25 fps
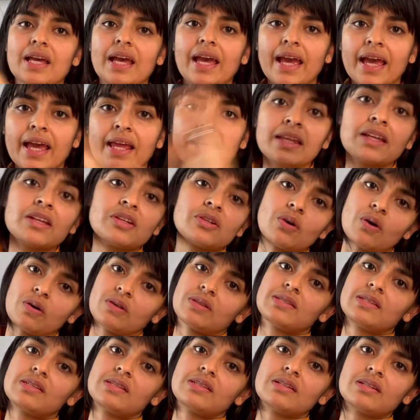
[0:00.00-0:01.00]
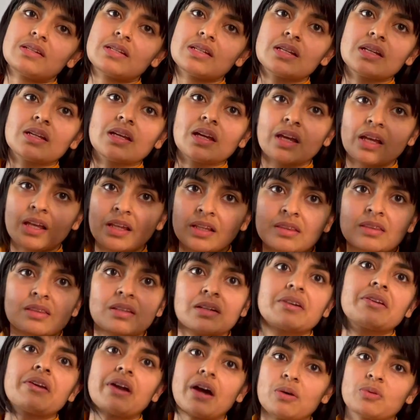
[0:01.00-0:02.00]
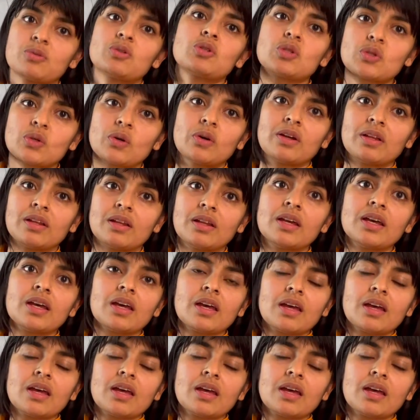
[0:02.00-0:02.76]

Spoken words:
any toxicity in the ground soil